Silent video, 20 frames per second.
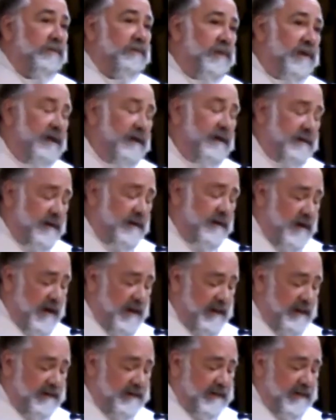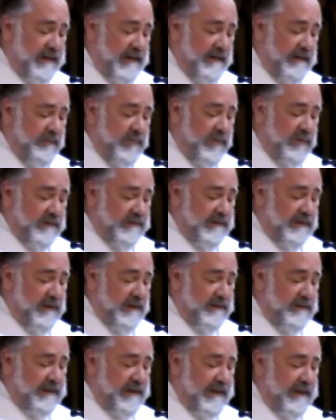For me, the collect today pulls it
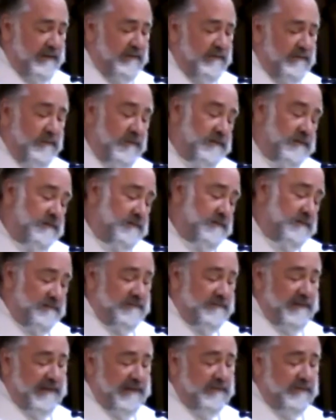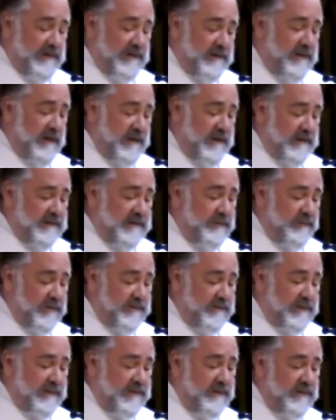all together, which that's what the collect is
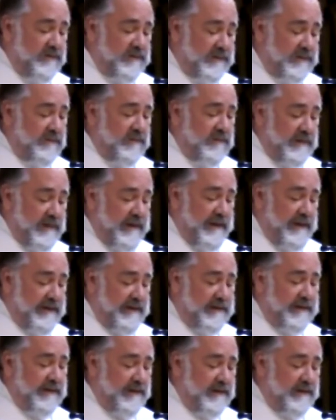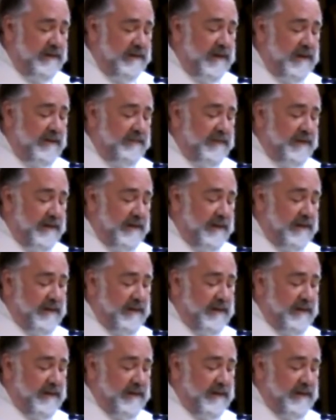supposed to do, so it did a good job today.